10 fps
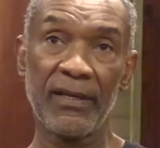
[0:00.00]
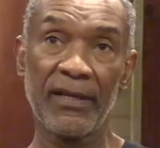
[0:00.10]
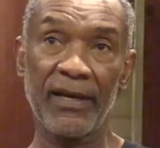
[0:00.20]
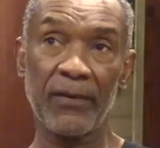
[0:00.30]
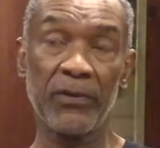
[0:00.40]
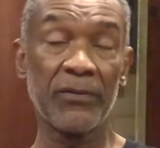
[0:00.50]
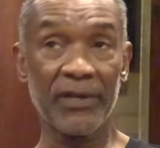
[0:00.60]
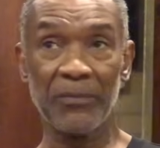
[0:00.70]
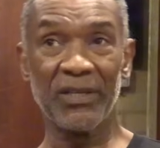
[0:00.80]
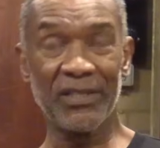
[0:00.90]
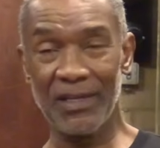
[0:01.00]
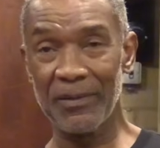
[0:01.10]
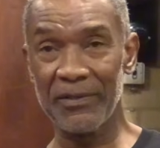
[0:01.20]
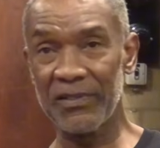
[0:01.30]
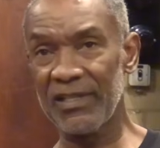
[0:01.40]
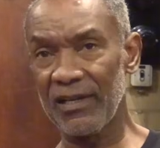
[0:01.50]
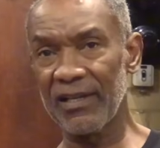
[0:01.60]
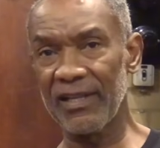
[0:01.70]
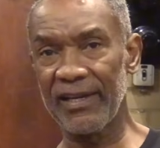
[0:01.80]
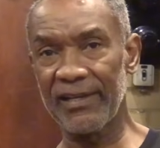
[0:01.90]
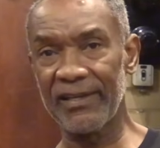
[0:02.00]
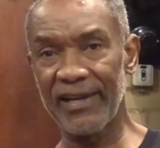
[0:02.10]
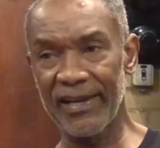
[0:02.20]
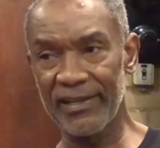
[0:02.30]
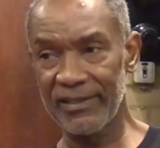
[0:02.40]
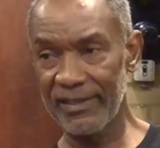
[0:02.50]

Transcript: And we were in Montego, which is the other end of the island.